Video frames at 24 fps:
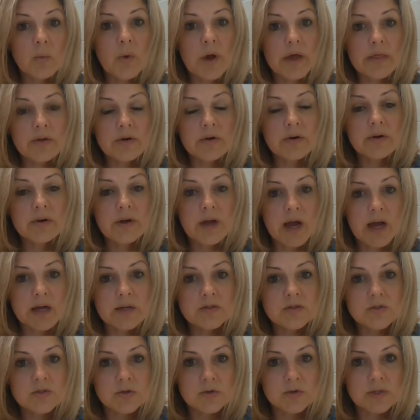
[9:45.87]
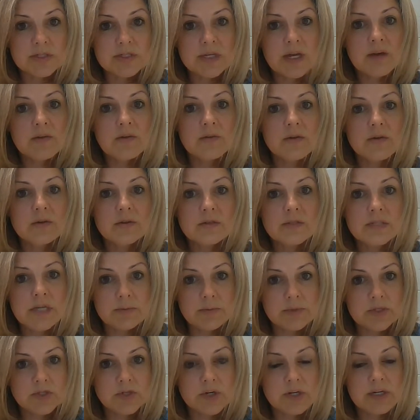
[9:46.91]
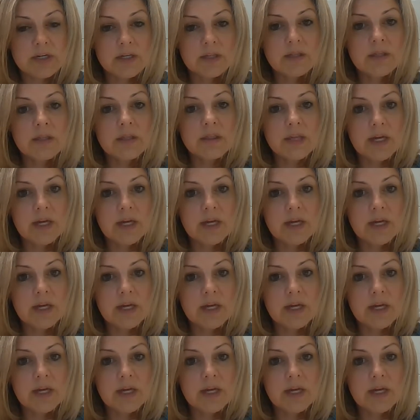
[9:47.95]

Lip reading: whether or not students have demonstrated that